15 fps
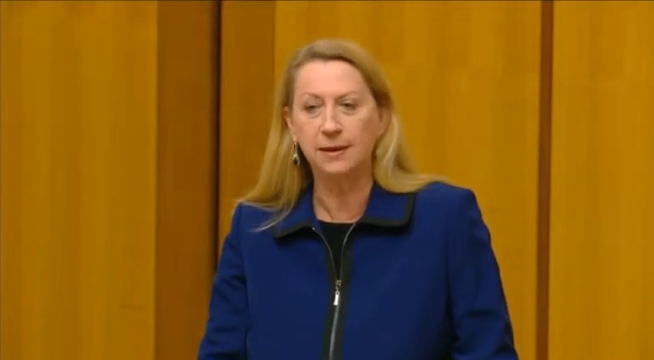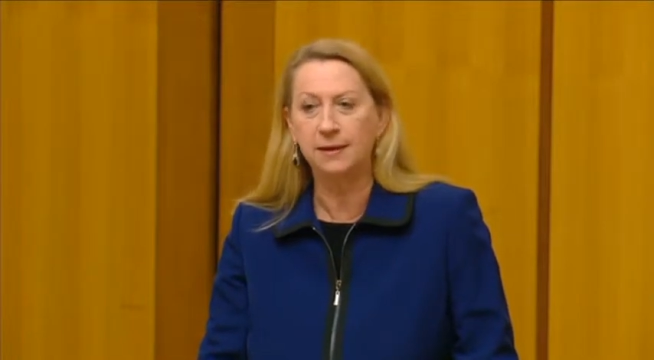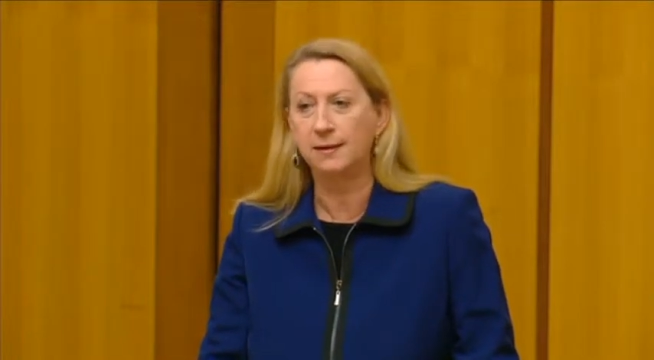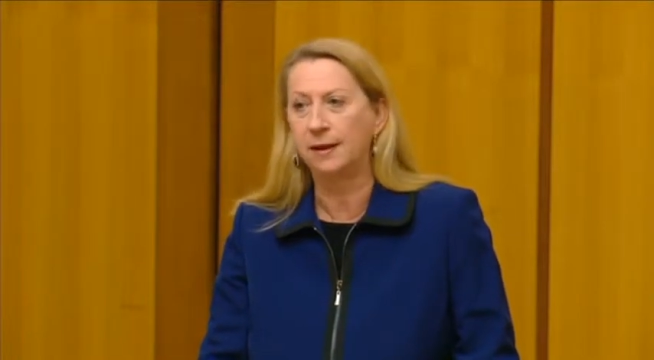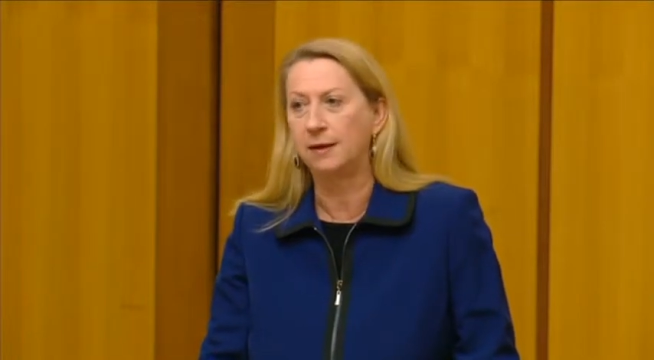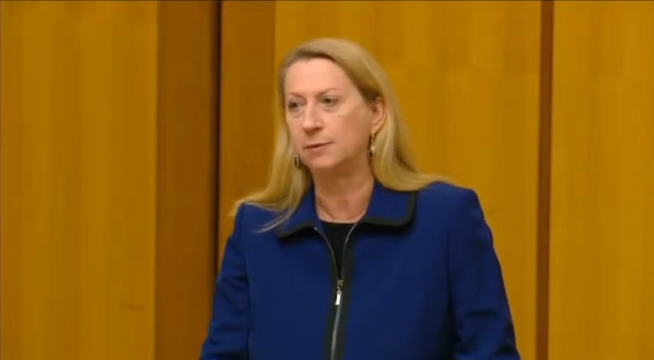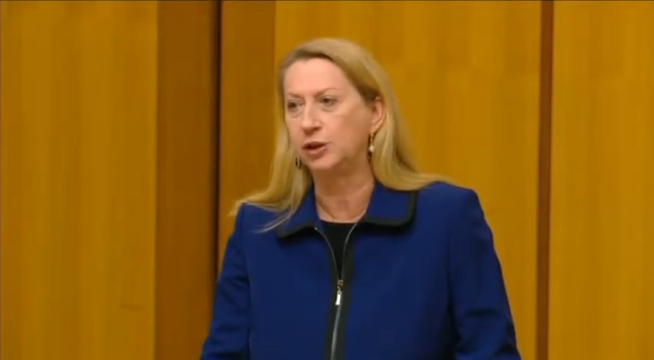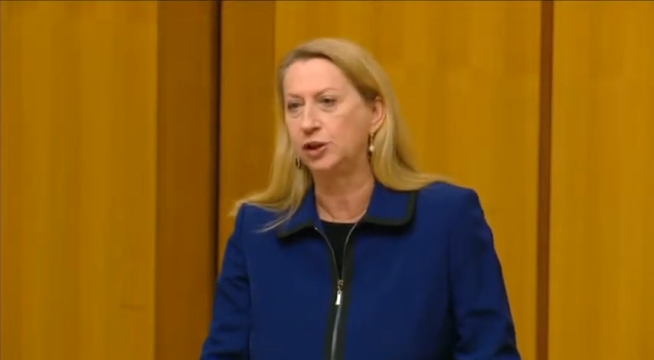that
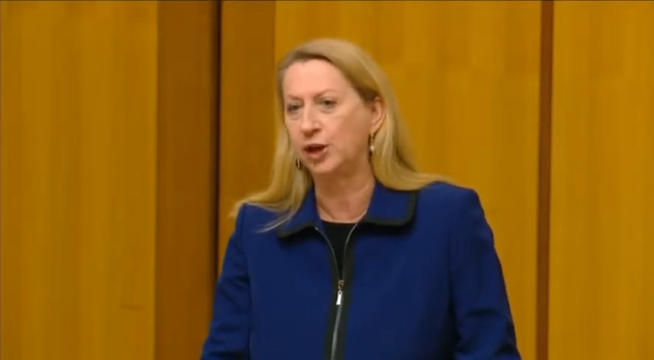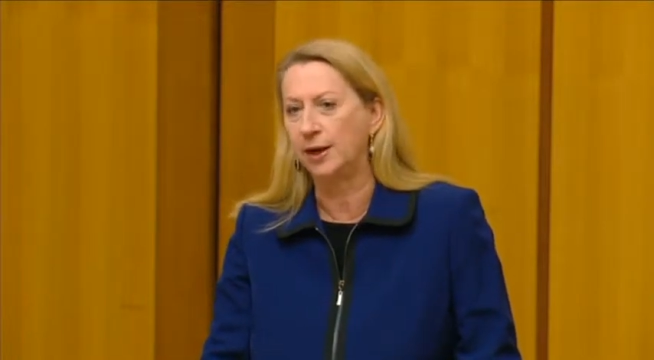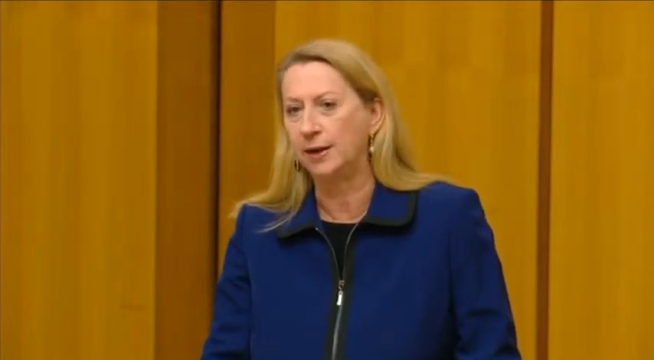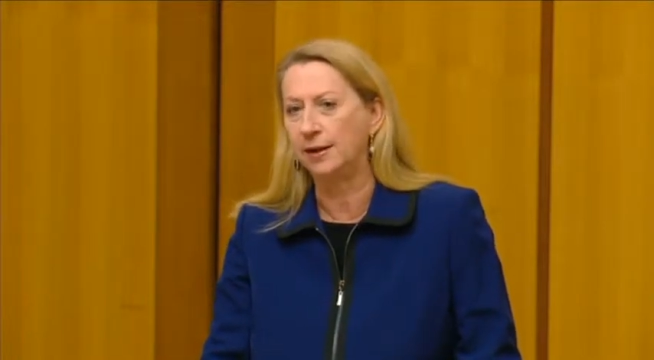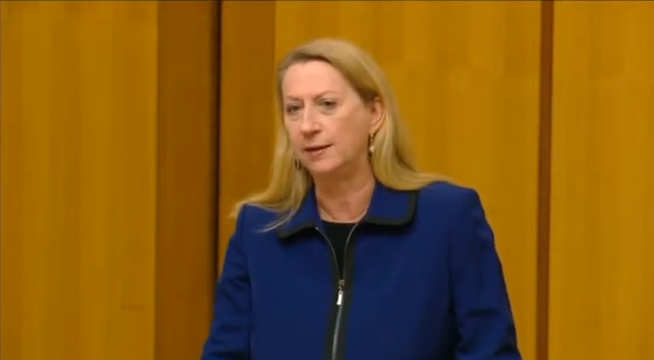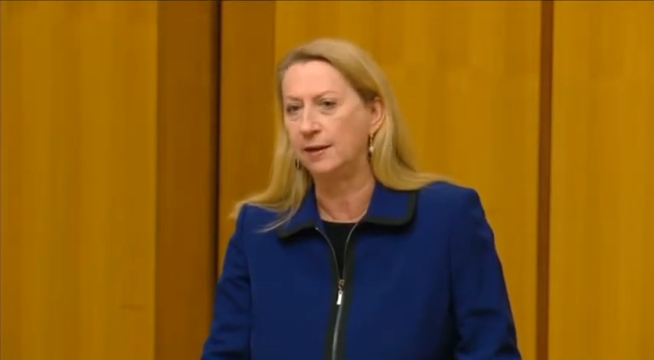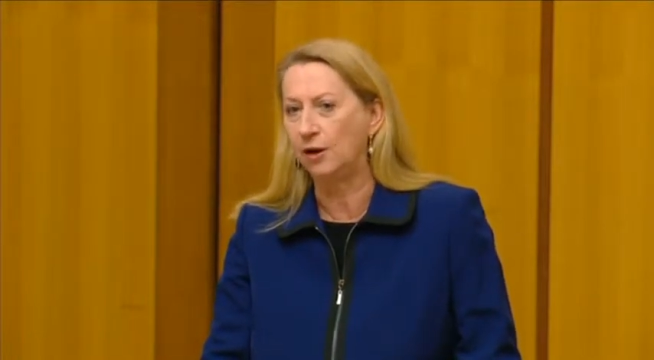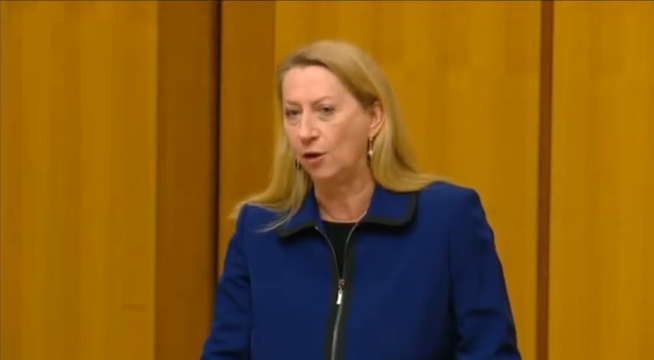they were
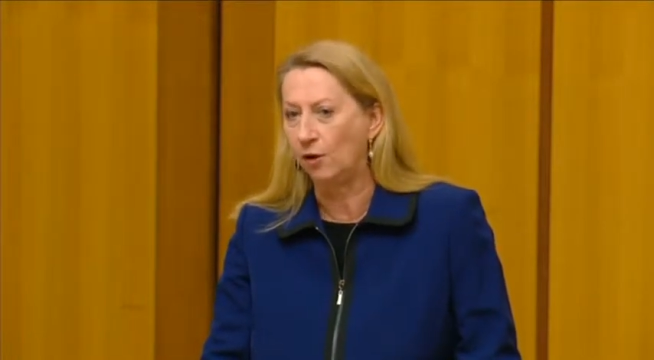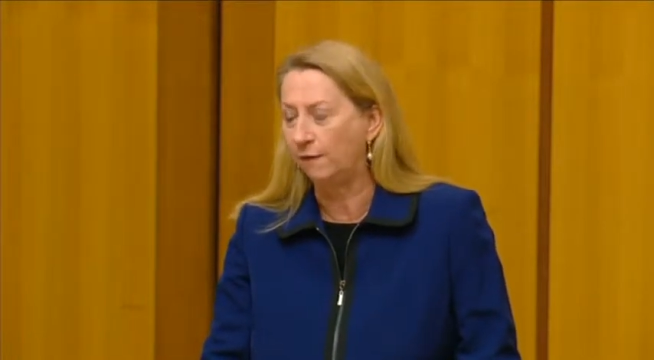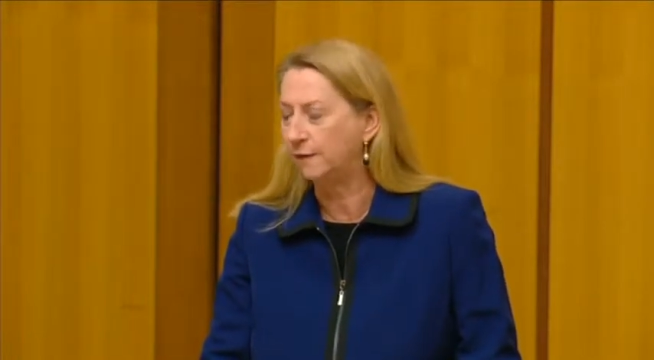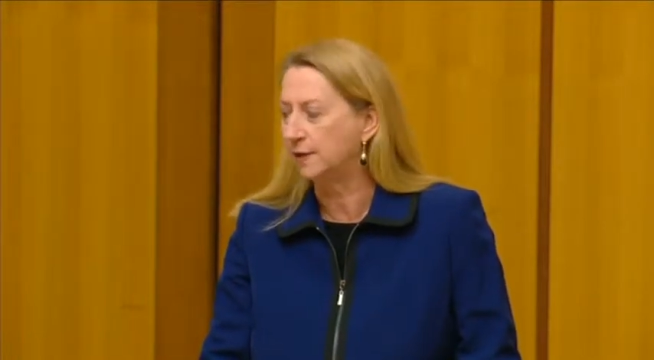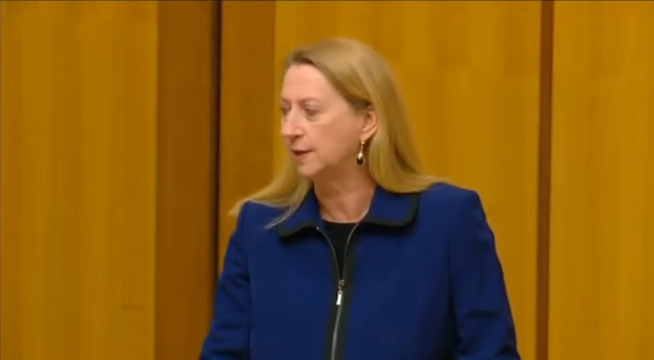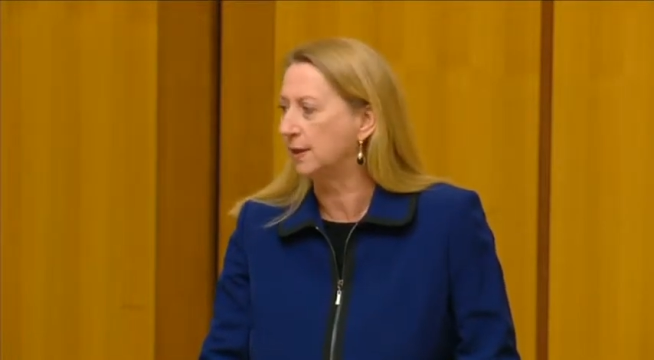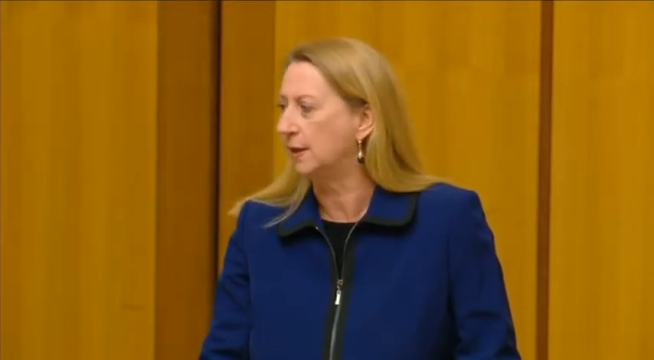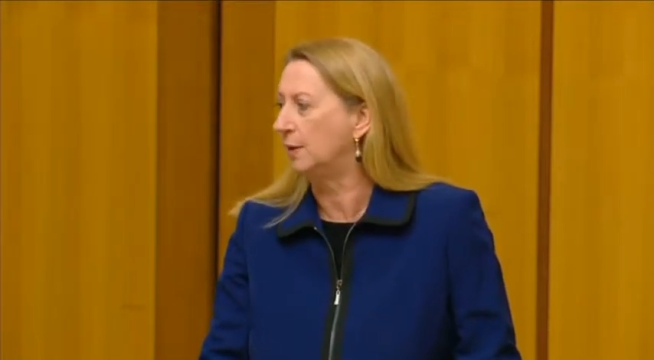shutting the
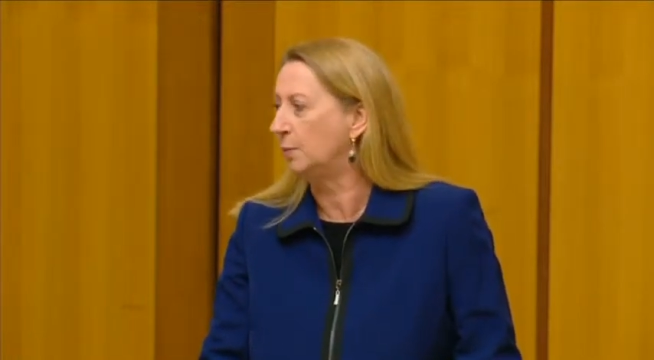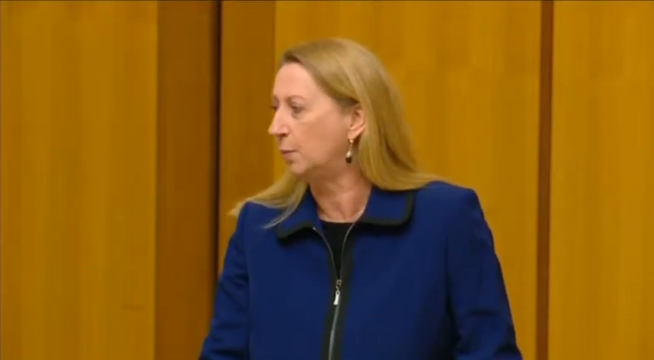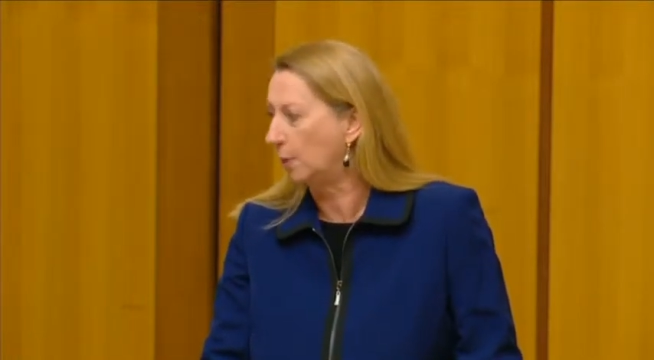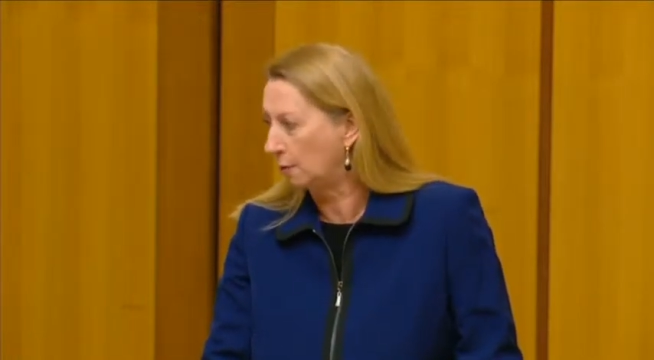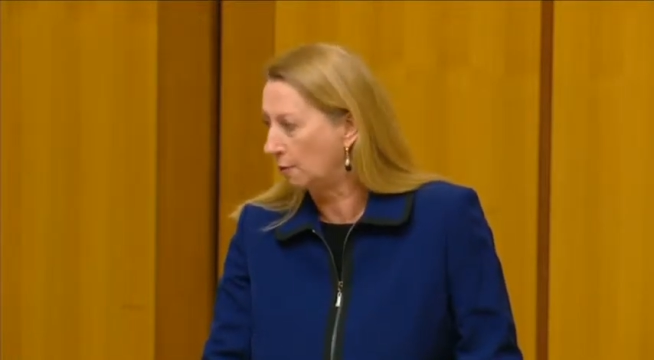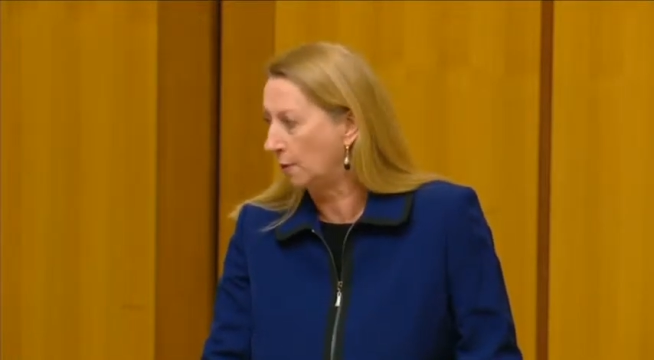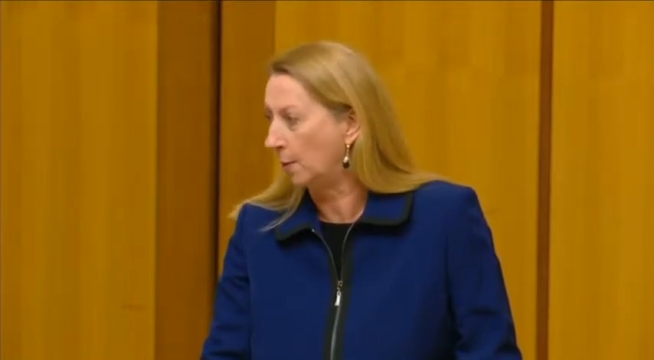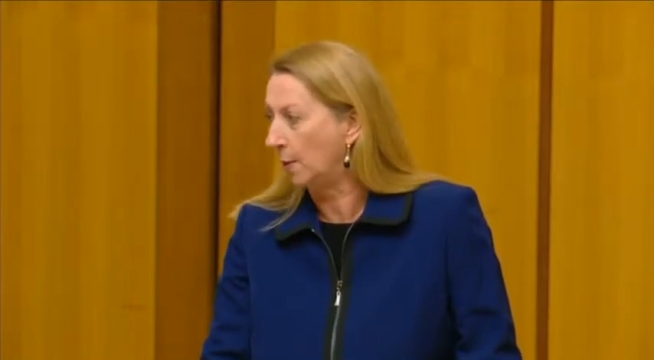office at
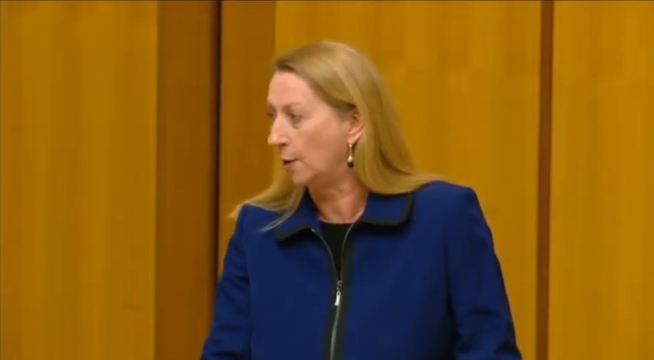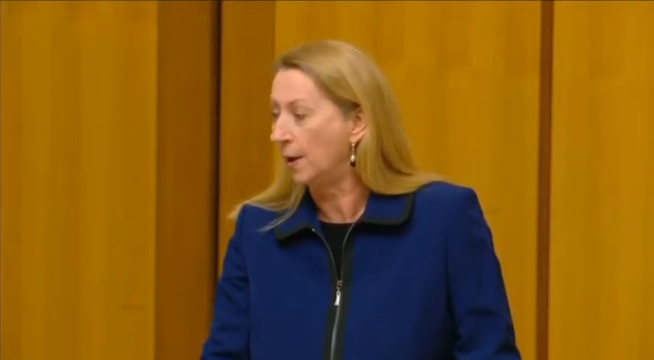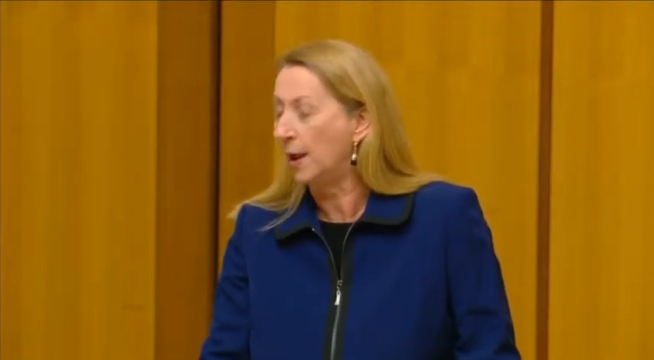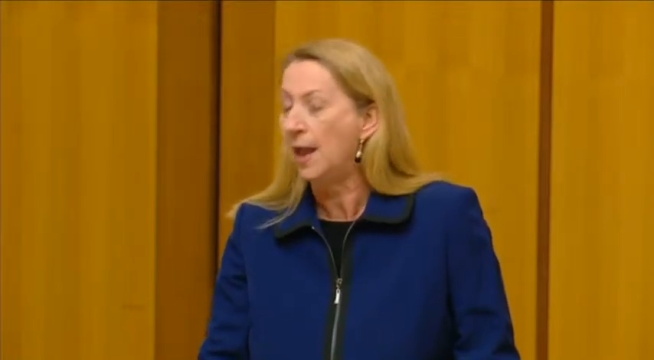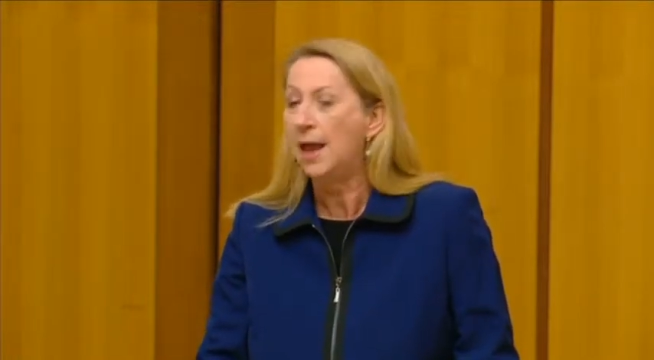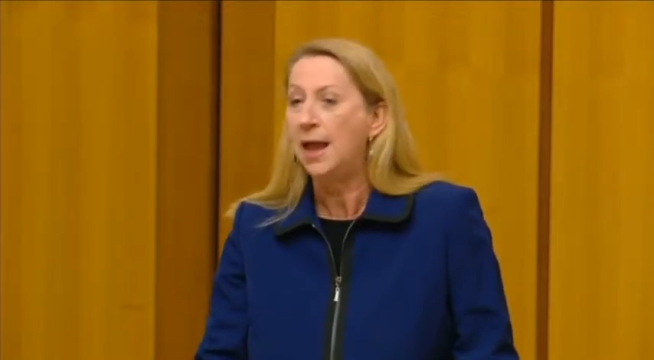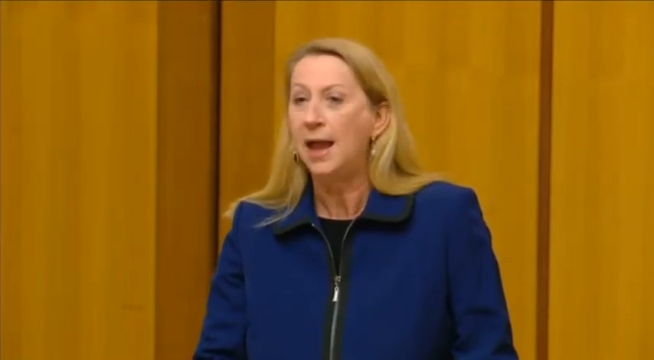Warrawong,